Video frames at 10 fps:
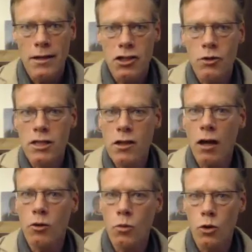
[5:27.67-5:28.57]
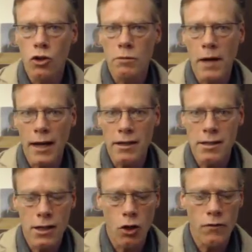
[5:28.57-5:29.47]
So it's not a word by
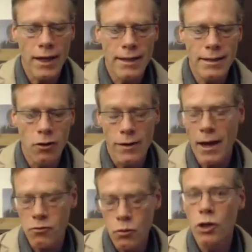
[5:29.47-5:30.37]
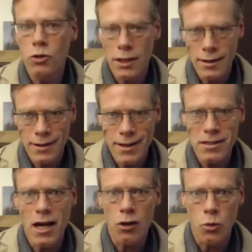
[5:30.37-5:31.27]
itself, it, or that root
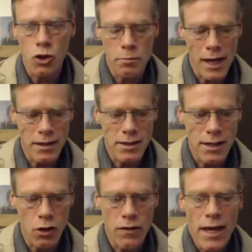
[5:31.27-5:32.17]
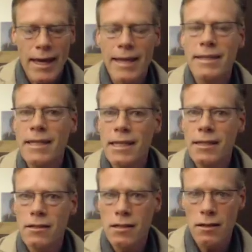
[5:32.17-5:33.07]
is not a word by itself. It
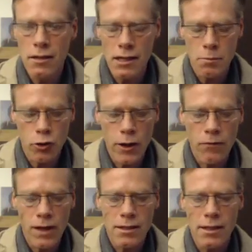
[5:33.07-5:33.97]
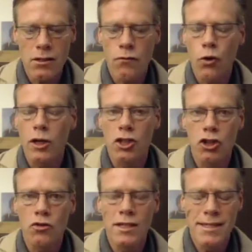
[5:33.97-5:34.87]
needs these prefixes for it
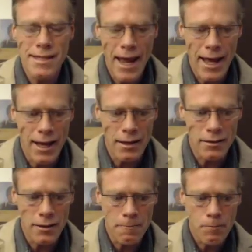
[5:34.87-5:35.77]
to stand.